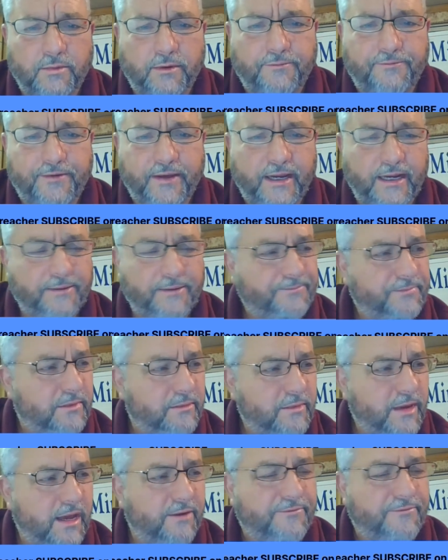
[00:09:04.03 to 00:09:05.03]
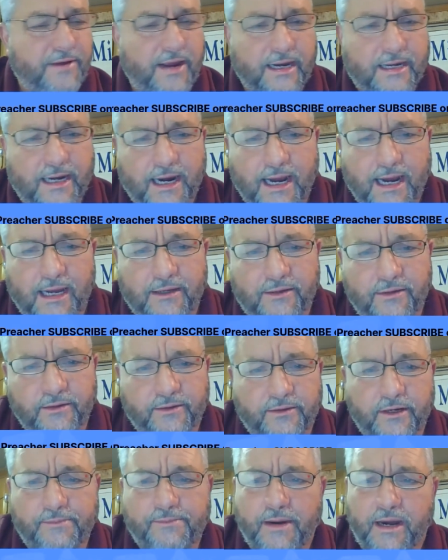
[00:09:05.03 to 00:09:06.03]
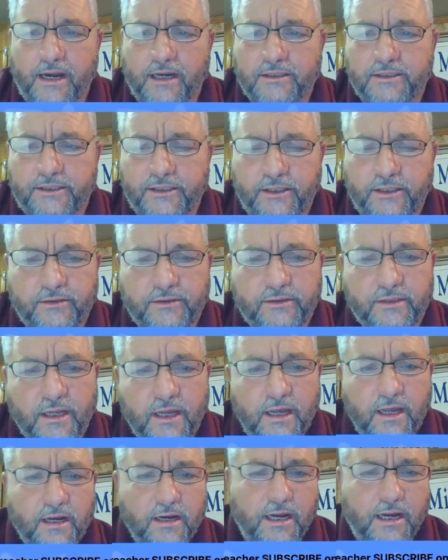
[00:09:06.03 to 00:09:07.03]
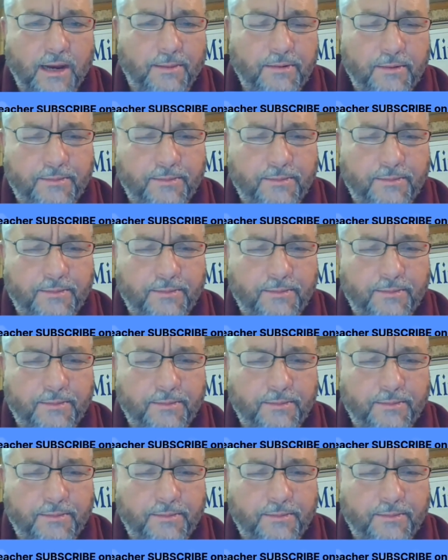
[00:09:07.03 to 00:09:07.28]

my feet. Matter of fact, I got two or three pair of shoes, a couple